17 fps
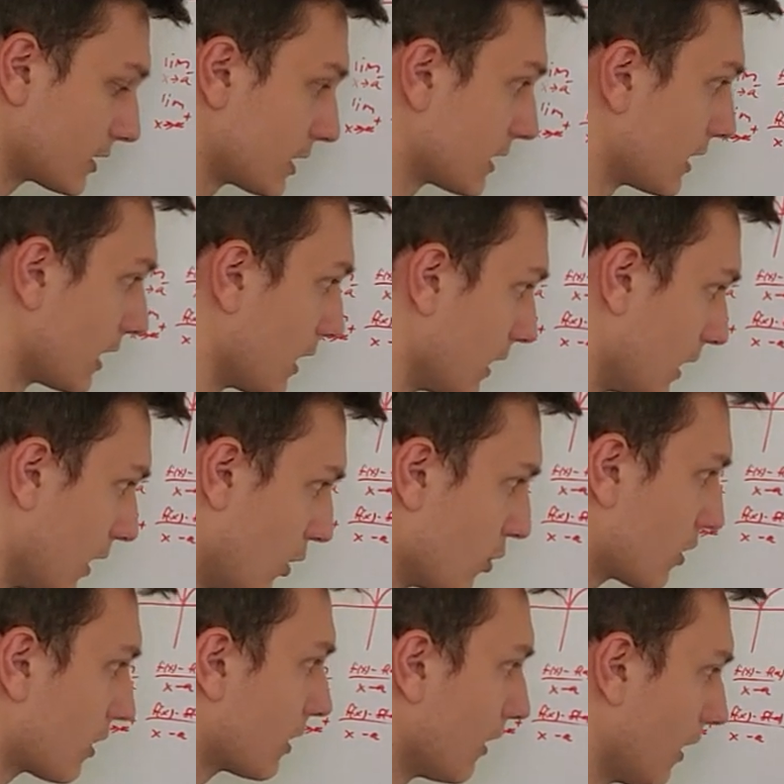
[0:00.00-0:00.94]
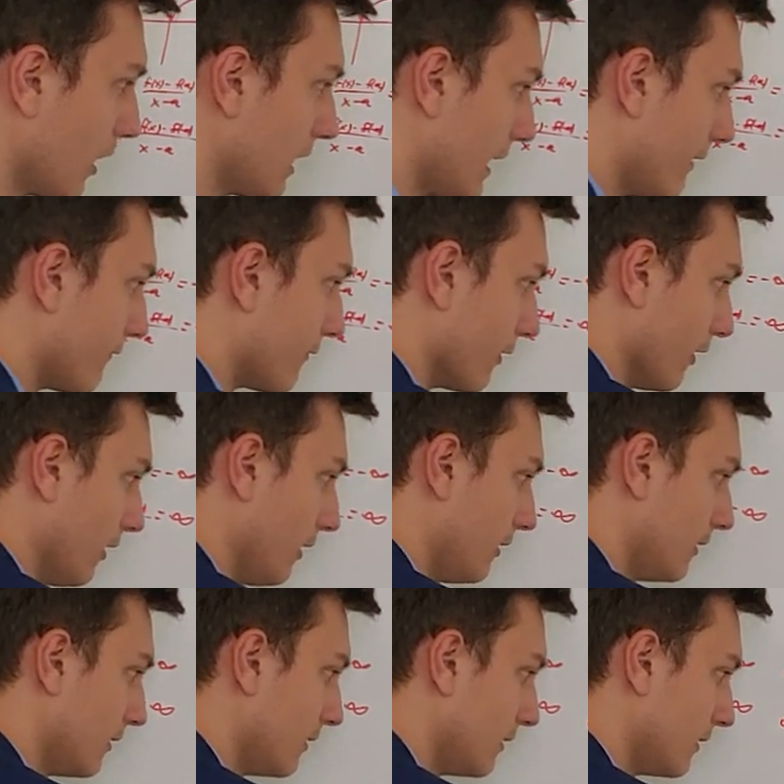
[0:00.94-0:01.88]
to the local level,
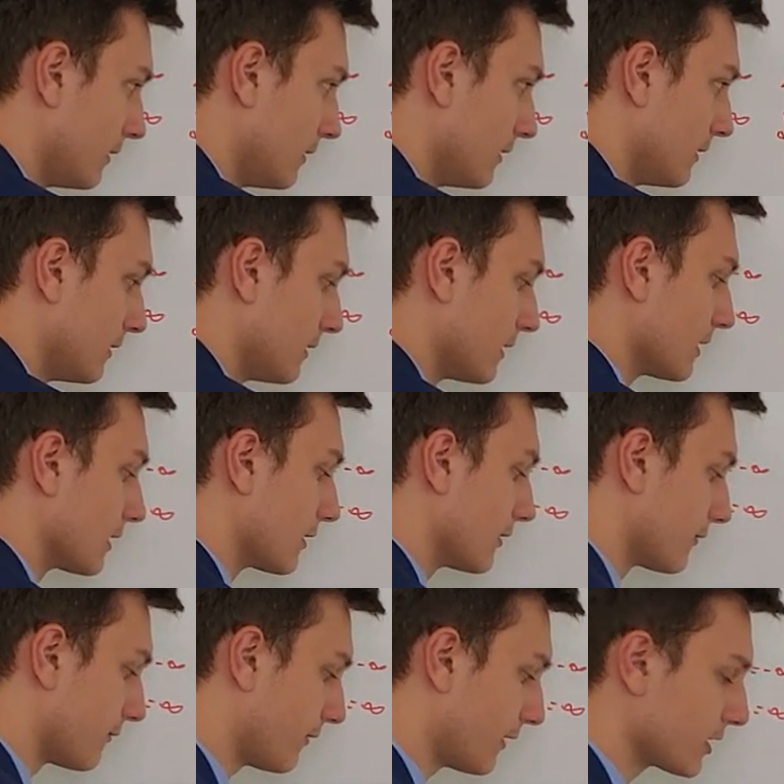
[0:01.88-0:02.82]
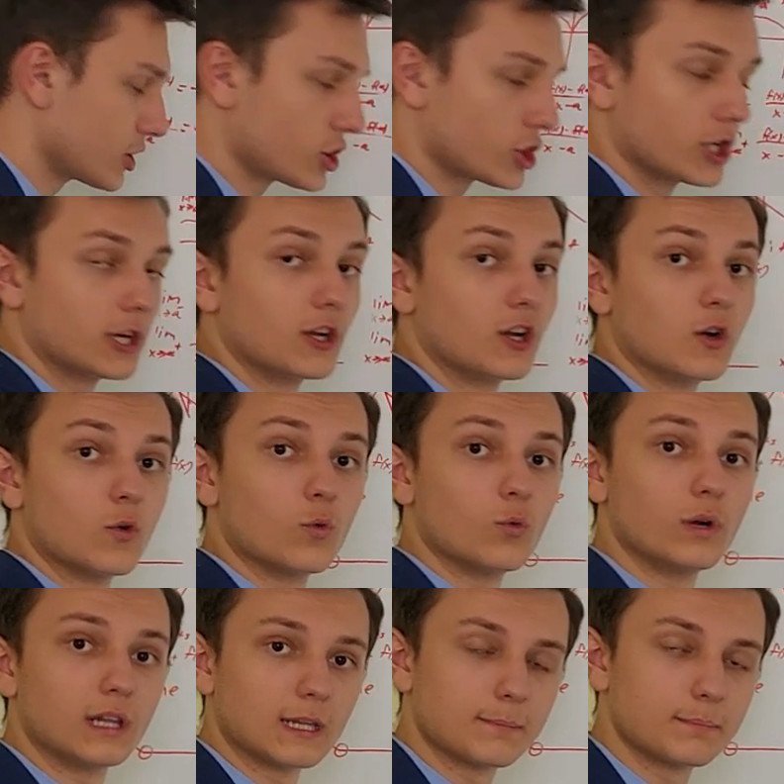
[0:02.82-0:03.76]
the function
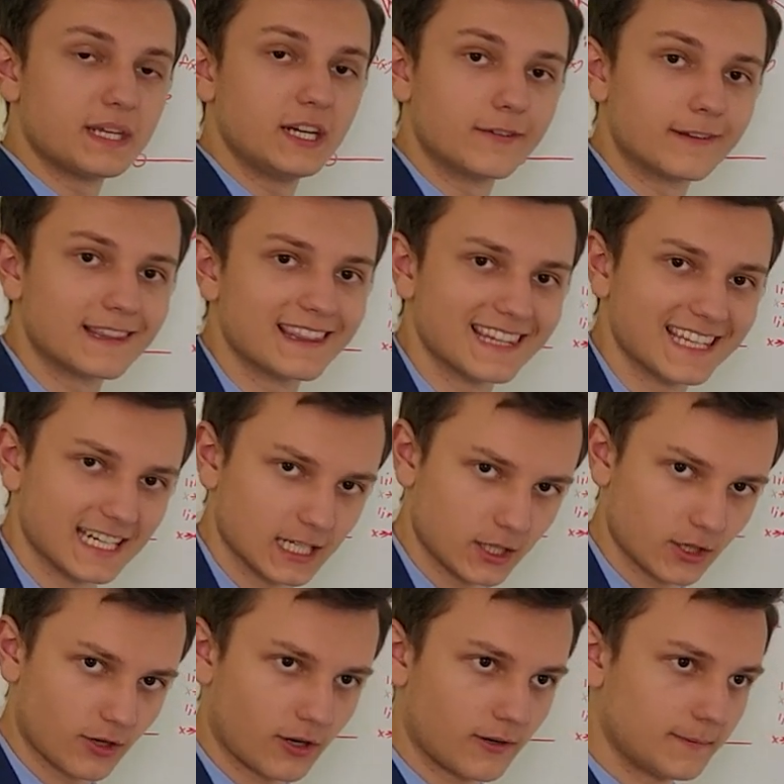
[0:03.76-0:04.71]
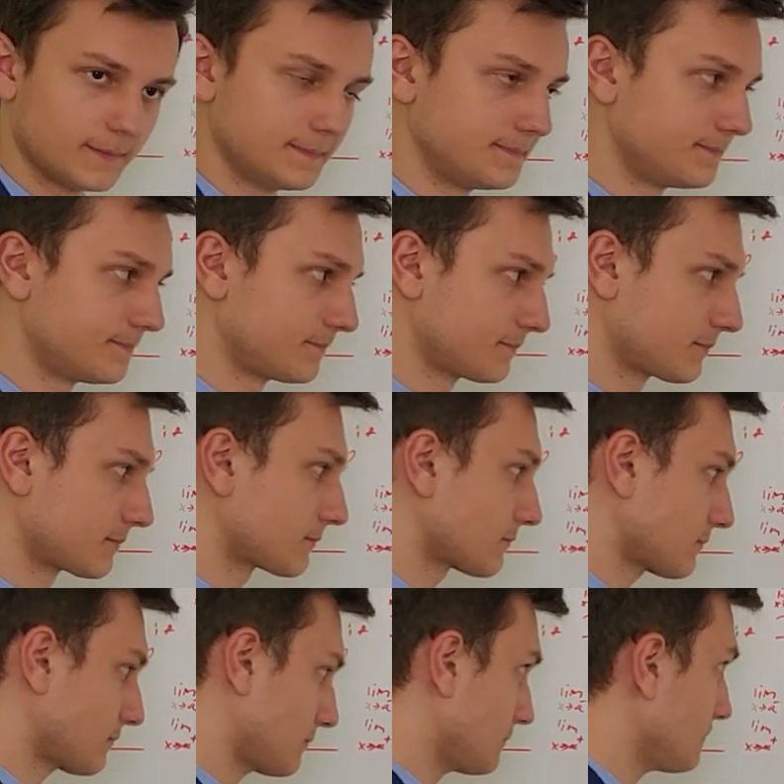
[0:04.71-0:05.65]
will appear linear.
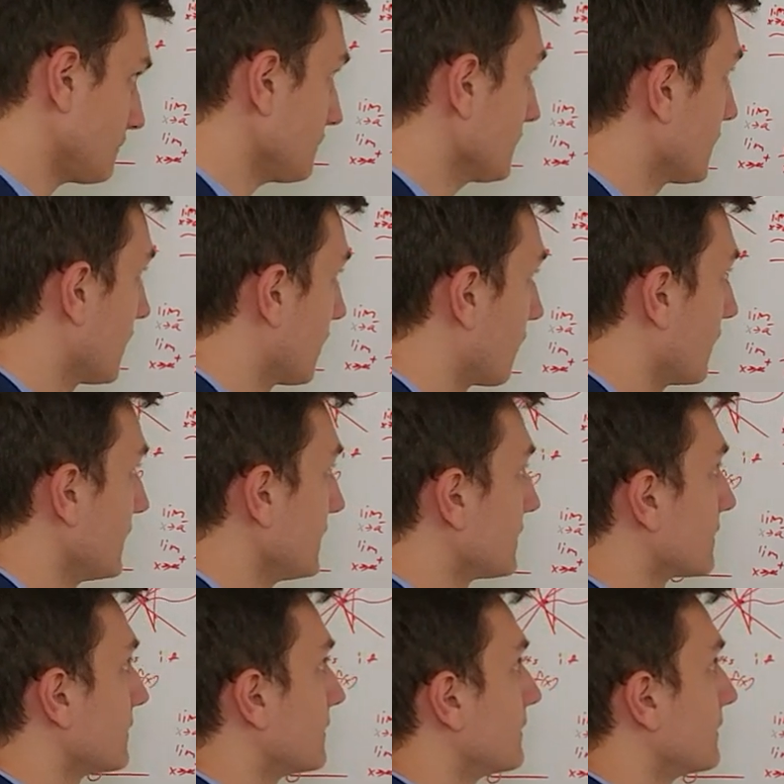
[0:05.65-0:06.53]
All right?